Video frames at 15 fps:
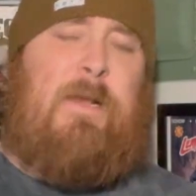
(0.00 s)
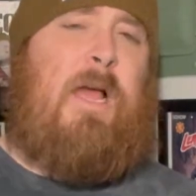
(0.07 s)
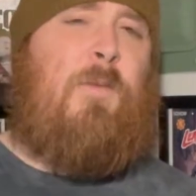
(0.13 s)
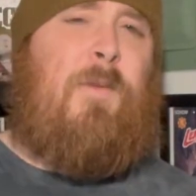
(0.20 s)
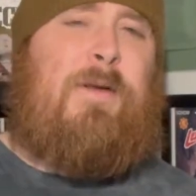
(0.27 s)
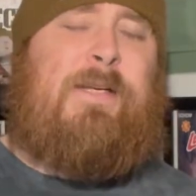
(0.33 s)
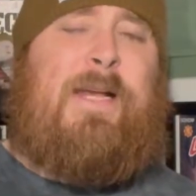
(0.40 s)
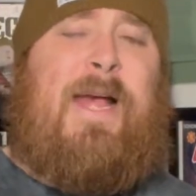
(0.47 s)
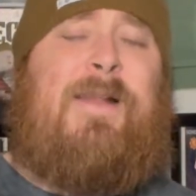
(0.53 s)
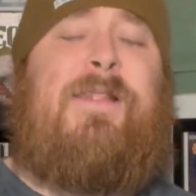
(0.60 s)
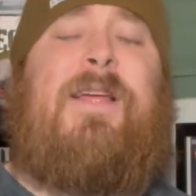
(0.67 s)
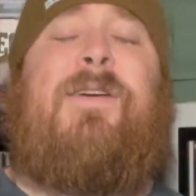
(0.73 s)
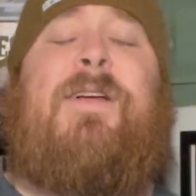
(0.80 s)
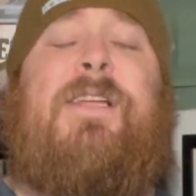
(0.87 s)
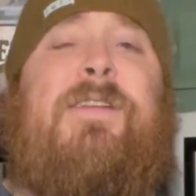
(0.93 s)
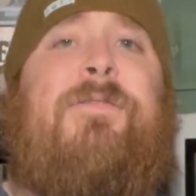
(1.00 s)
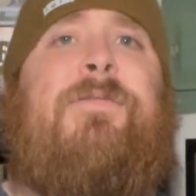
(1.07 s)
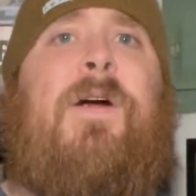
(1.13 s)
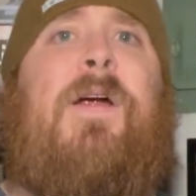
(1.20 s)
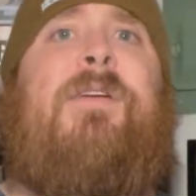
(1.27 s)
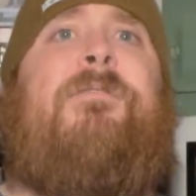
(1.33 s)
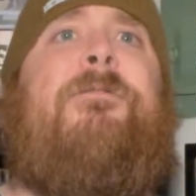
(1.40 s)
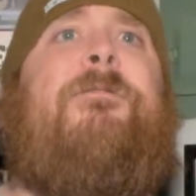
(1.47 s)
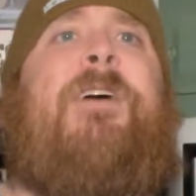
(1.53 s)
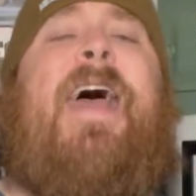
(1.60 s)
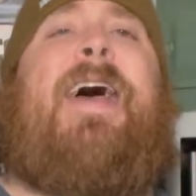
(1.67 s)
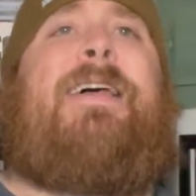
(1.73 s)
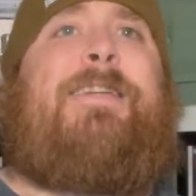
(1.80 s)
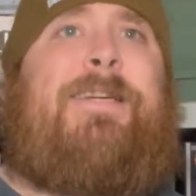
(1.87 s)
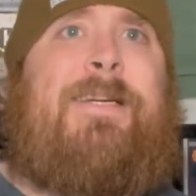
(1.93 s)
And once again, there is a very
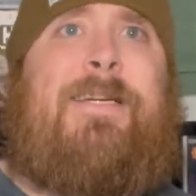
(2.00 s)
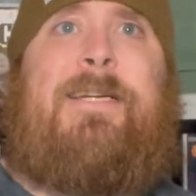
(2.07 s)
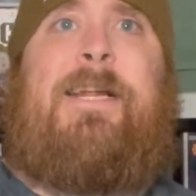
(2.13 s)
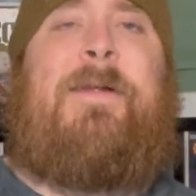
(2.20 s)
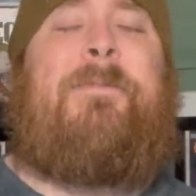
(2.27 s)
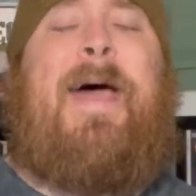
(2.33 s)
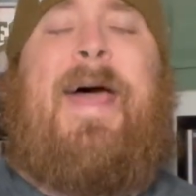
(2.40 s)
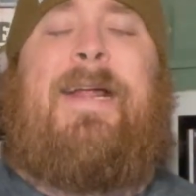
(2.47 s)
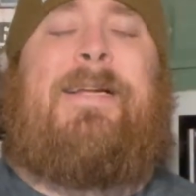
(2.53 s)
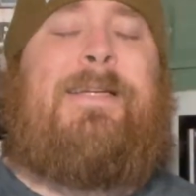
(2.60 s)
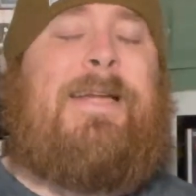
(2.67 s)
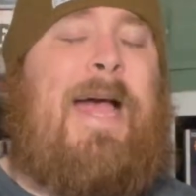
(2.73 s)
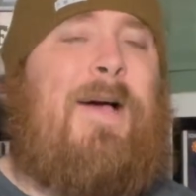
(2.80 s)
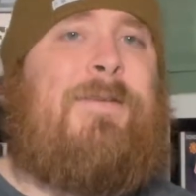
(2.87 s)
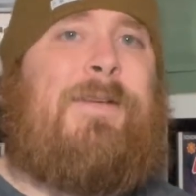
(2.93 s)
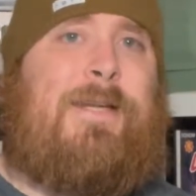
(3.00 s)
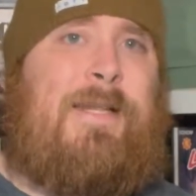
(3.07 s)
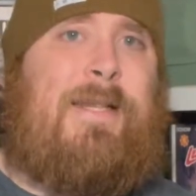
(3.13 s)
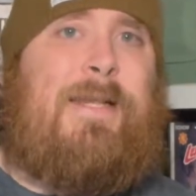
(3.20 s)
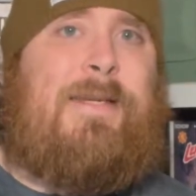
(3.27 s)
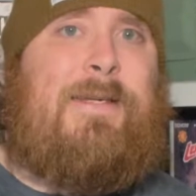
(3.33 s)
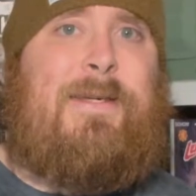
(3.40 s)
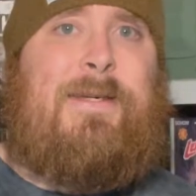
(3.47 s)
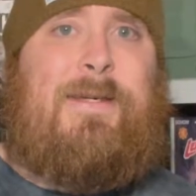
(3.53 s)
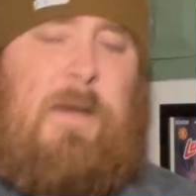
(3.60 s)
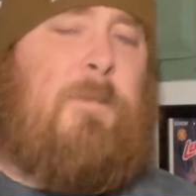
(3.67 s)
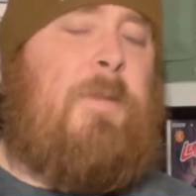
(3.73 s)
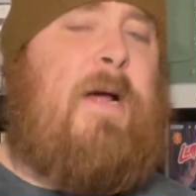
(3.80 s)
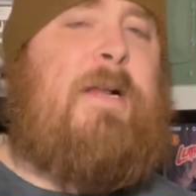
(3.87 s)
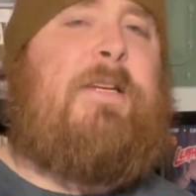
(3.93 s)
vast cinematic sound to this,
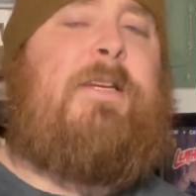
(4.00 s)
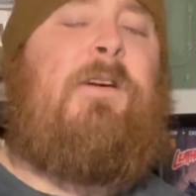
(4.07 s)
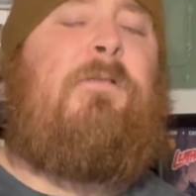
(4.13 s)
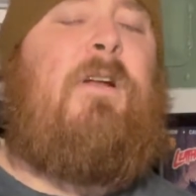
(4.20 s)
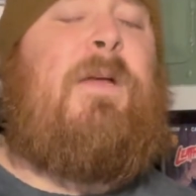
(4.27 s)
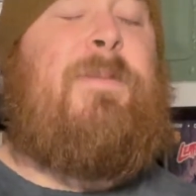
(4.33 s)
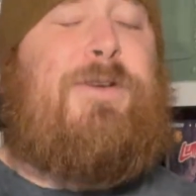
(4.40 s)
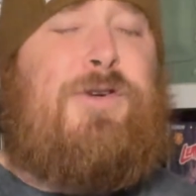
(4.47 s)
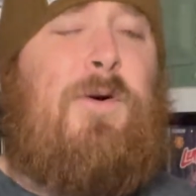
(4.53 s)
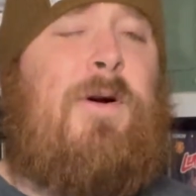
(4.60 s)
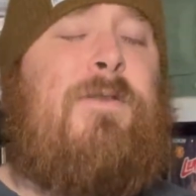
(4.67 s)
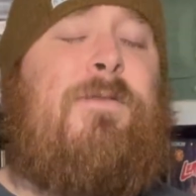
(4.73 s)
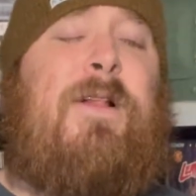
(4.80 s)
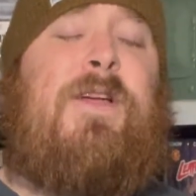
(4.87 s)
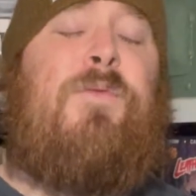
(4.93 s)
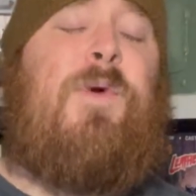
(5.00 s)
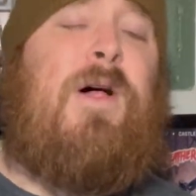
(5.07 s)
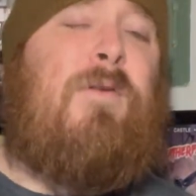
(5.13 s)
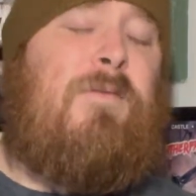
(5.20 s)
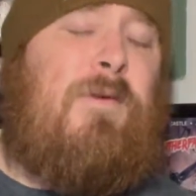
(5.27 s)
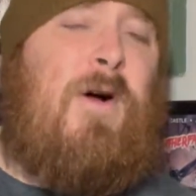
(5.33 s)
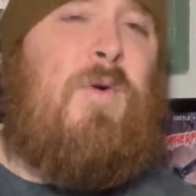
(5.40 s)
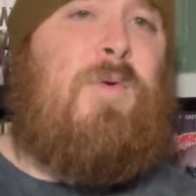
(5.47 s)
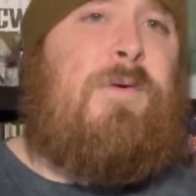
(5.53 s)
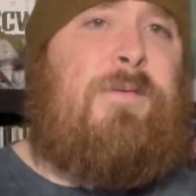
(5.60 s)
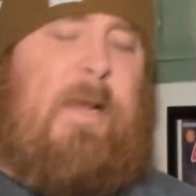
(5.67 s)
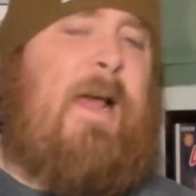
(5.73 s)
but it's still really mature and really well wrote.